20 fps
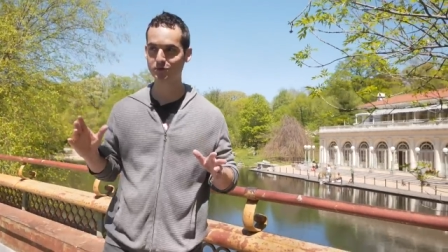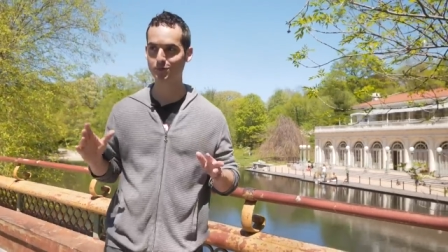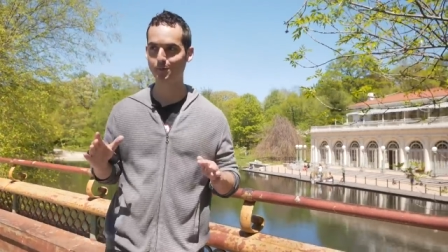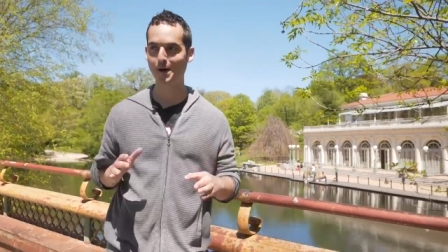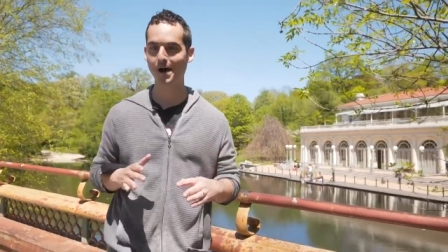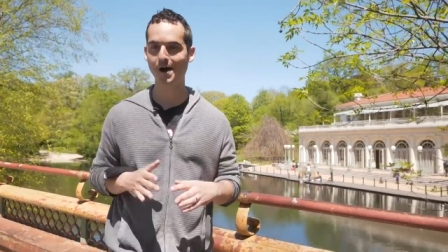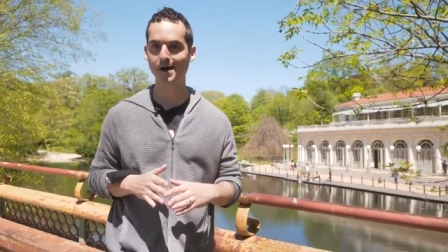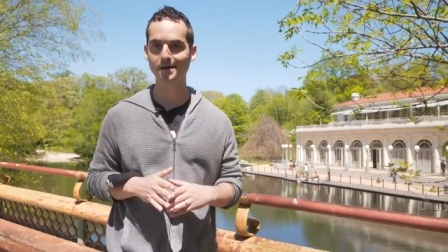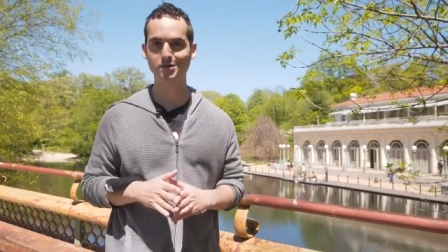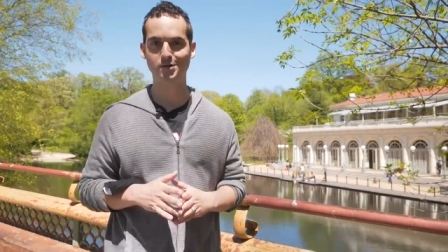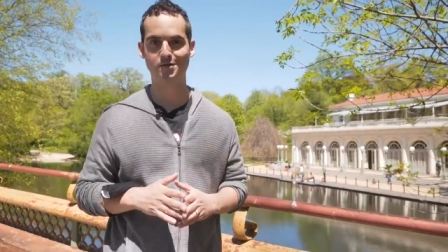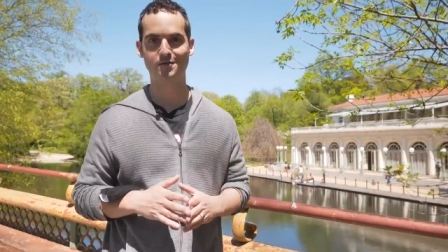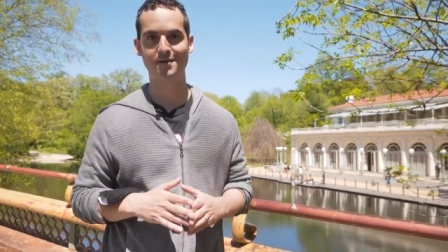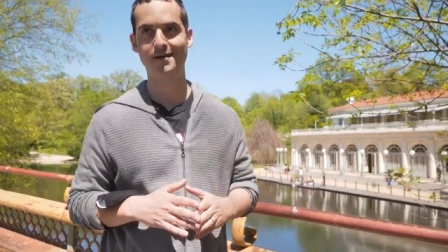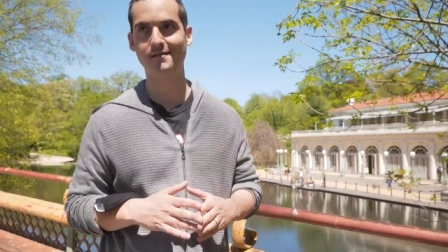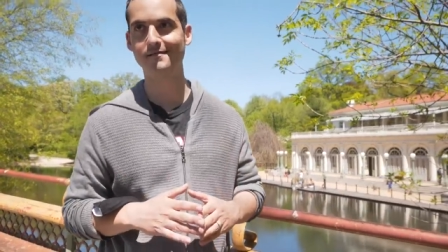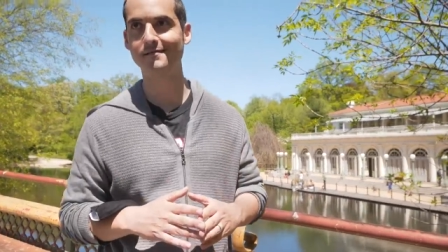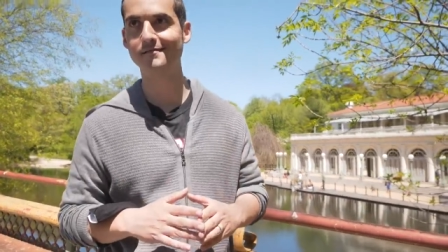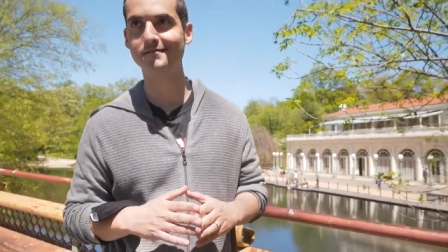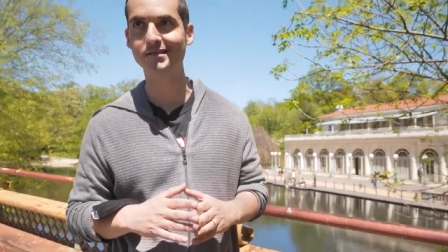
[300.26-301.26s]
spots
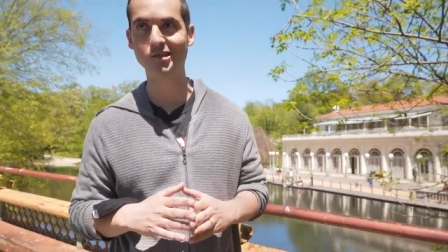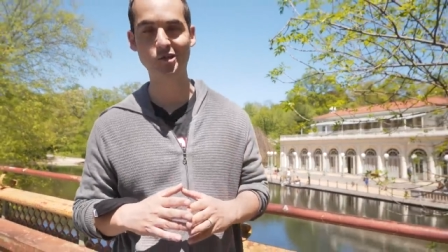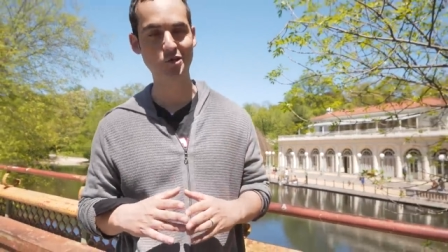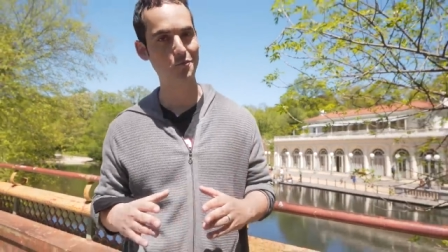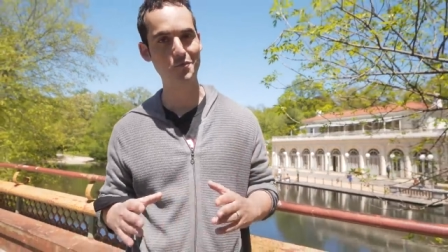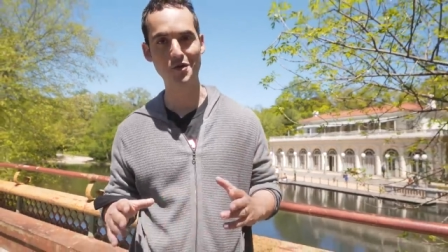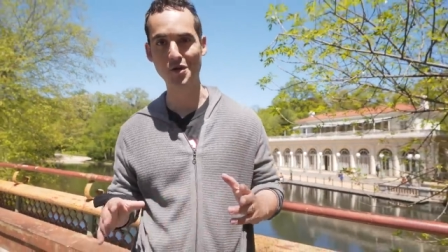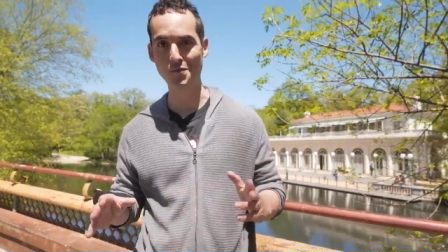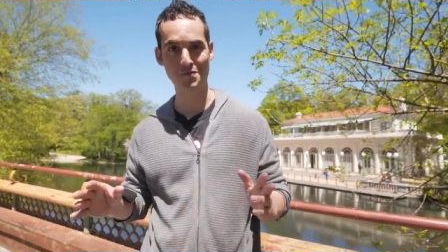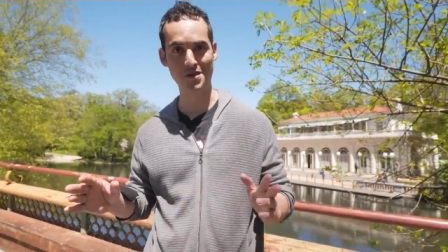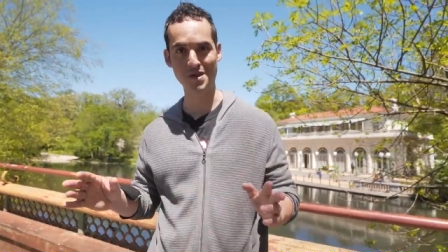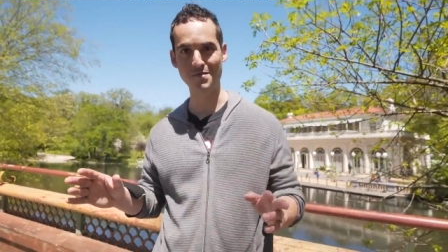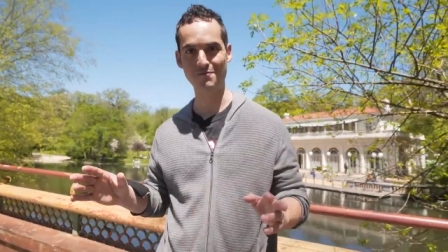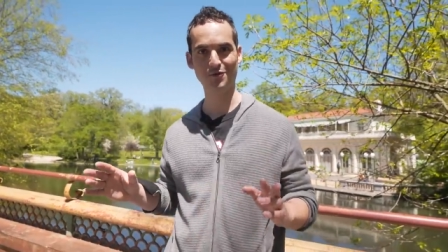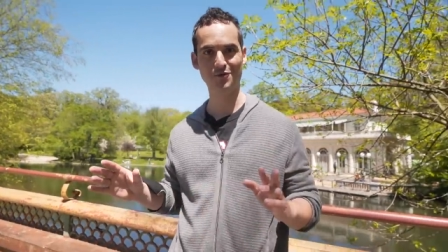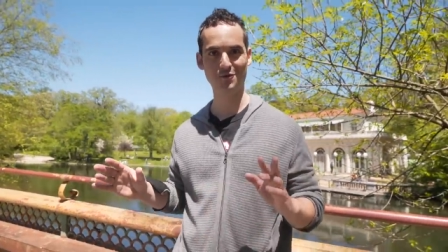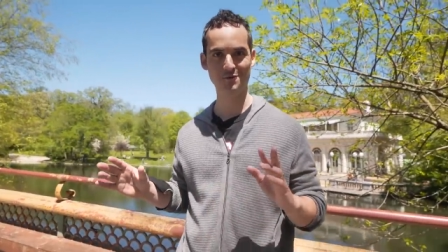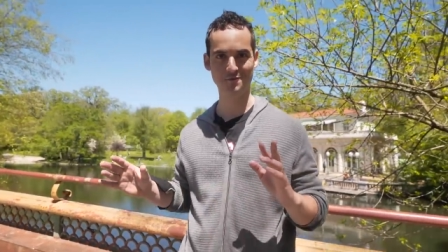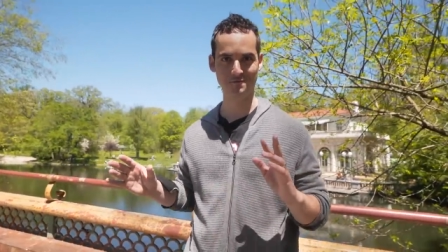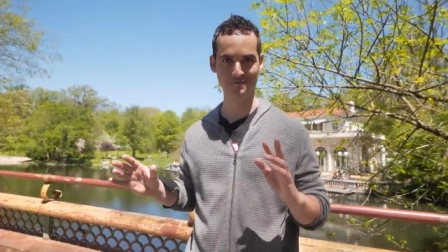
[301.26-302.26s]
that so many
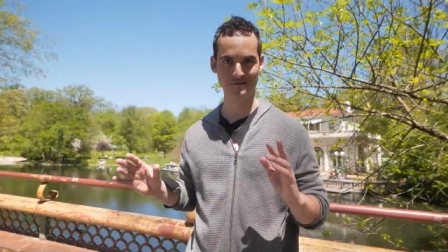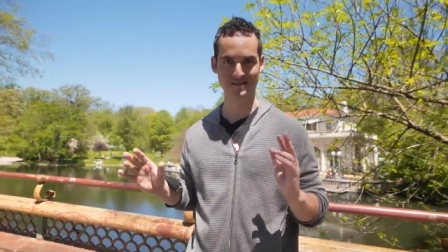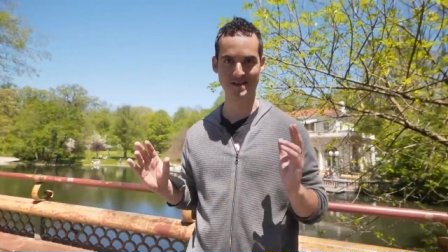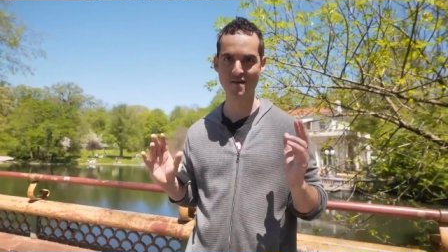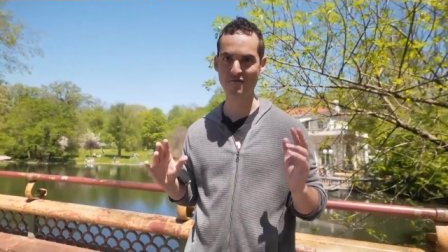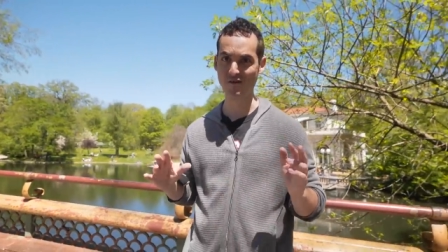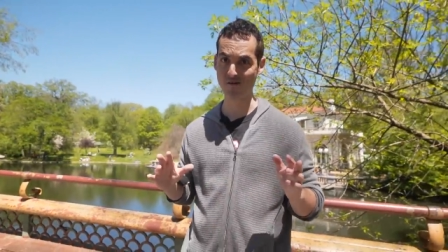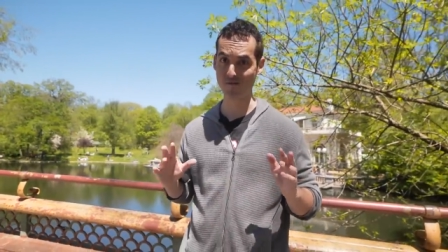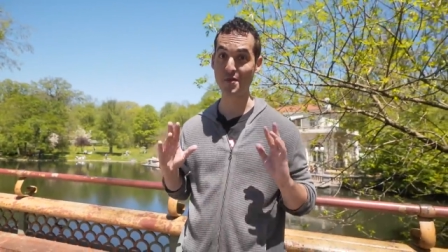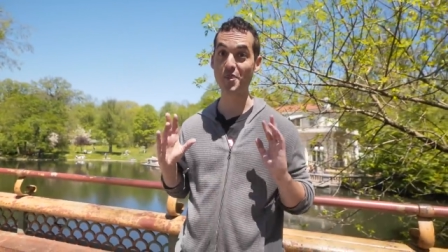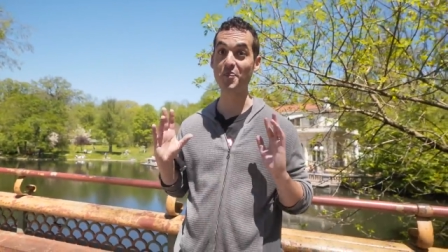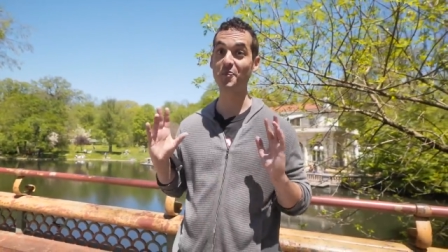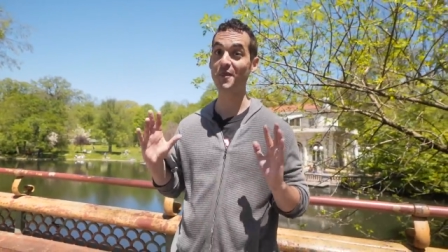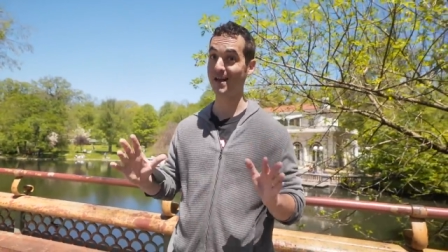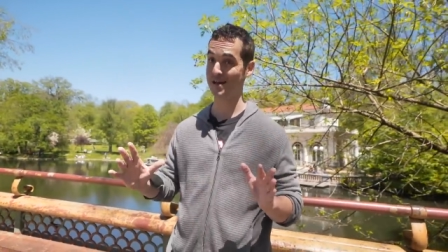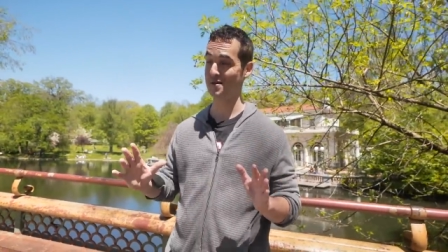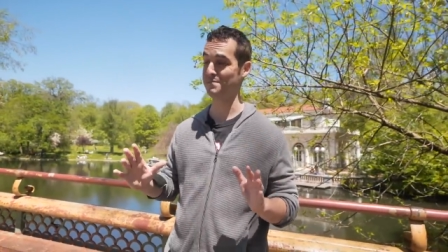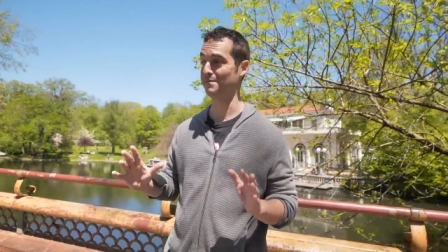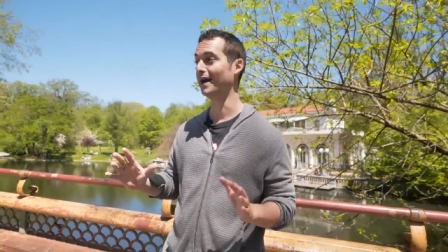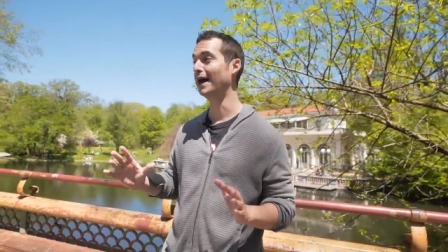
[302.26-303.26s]
people never even
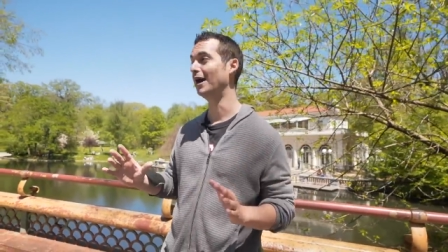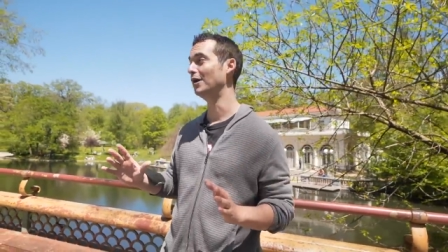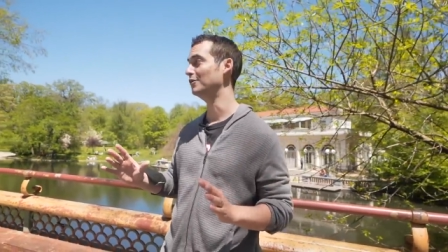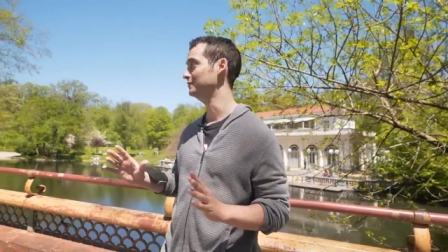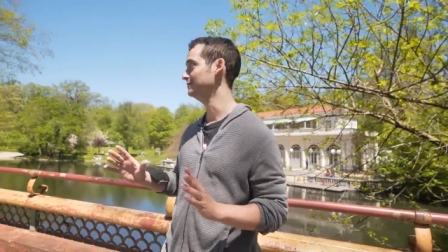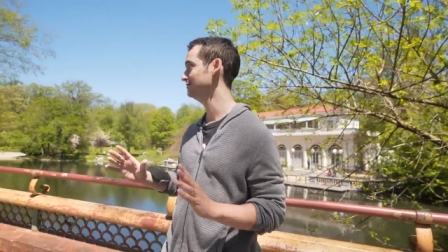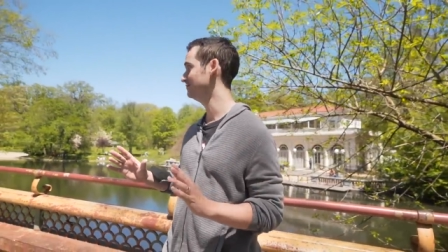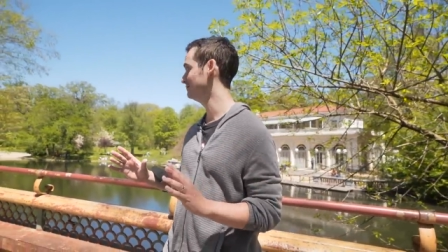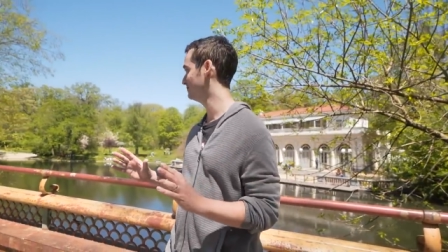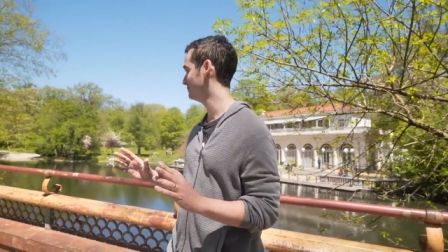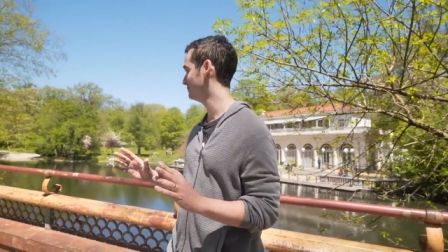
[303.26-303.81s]
think about.